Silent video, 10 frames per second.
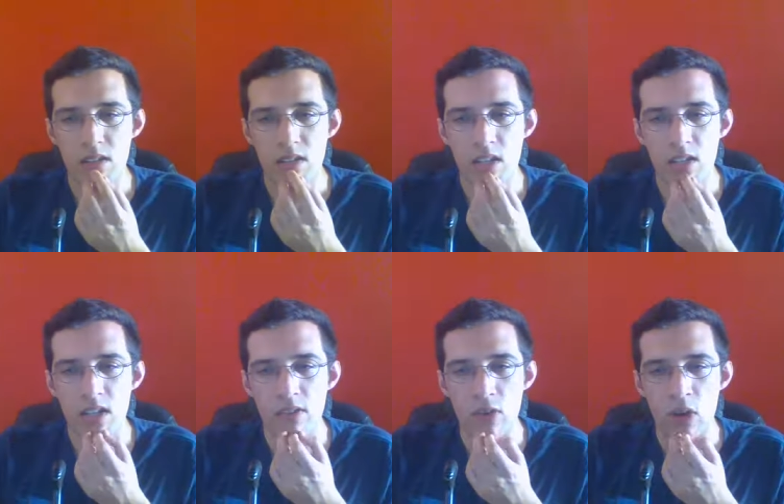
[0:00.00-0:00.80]

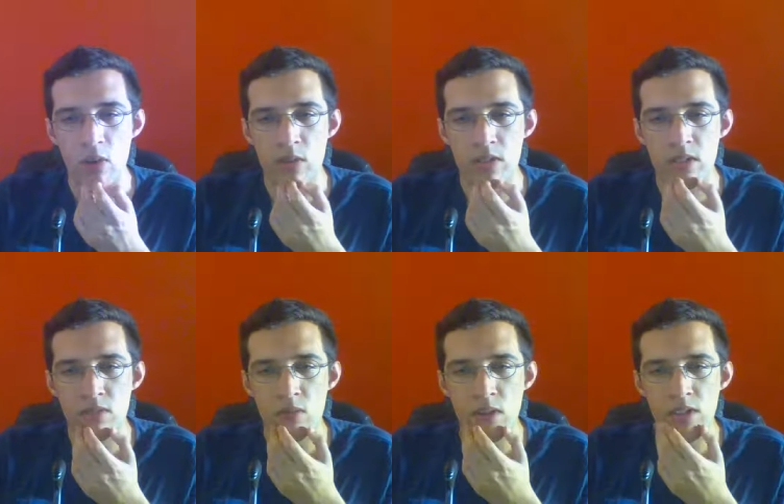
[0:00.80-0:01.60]
Sandy, everyone run,
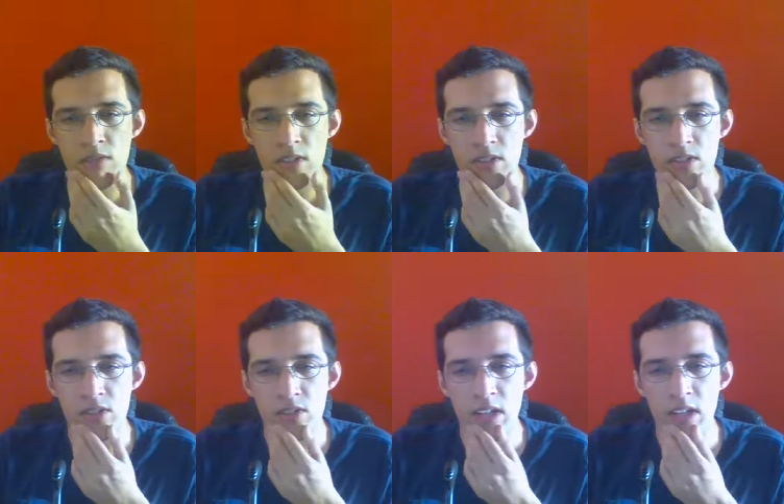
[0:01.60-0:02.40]
run as fast
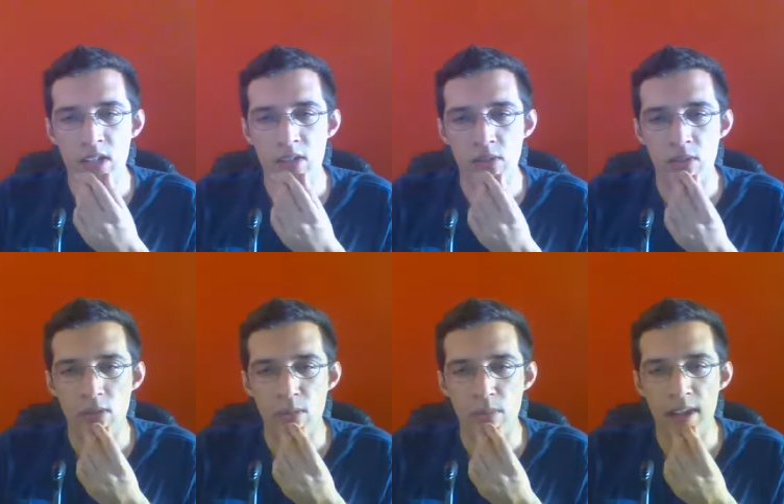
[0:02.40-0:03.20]
as you can, don't
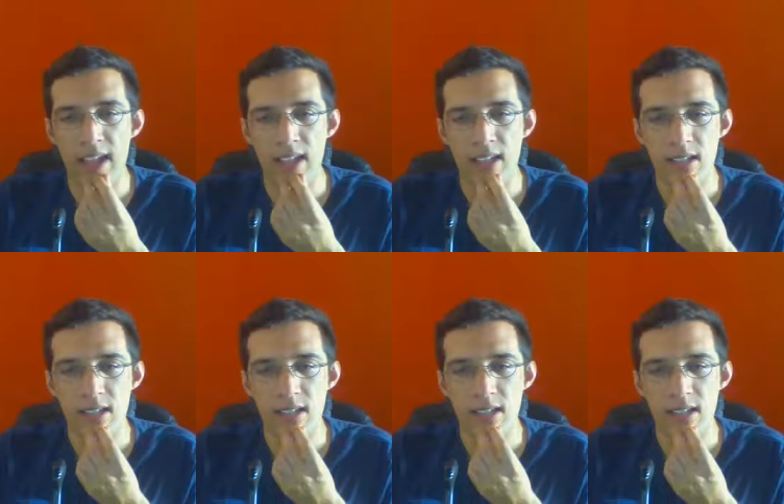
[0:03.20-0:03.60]
look back.